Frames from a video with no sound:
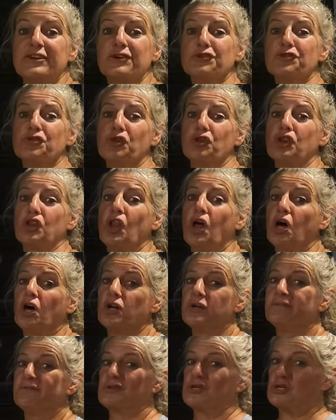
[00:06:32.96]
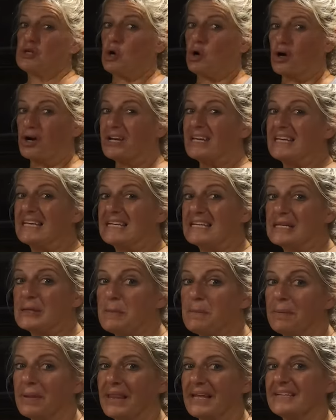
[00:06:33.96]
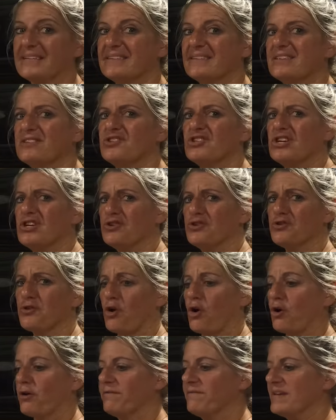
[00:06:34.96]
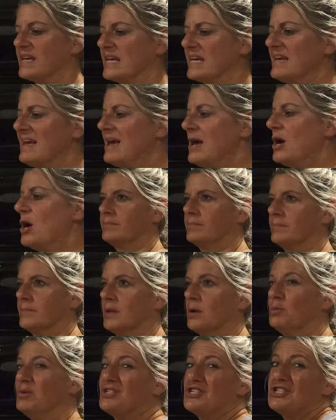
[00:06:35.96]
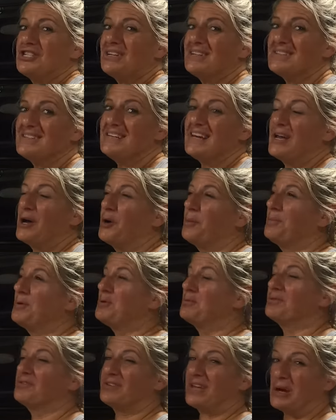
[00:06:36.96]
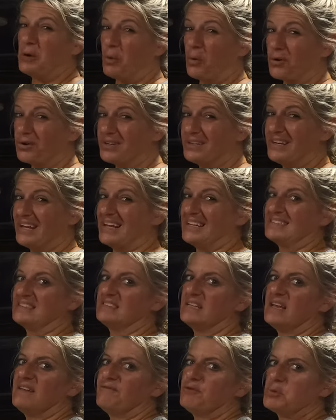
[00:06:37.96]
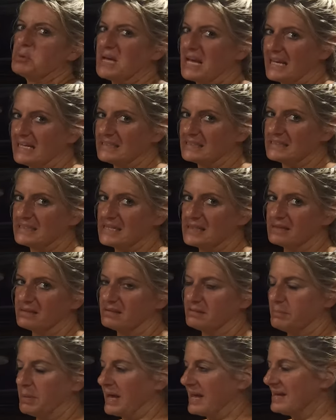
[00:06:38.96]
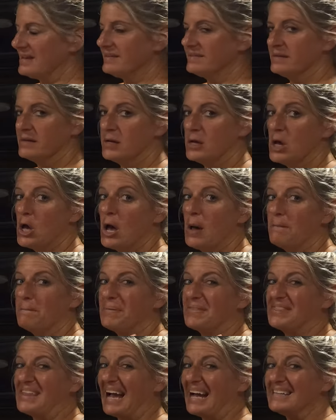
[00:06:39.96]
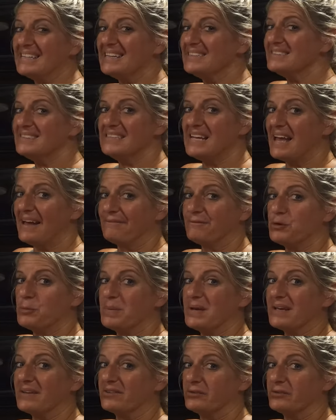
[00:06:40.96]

There's a lot of dark hidden places in your RV which doesn't help you stay organized if you can't see the space, but that doesn't have to be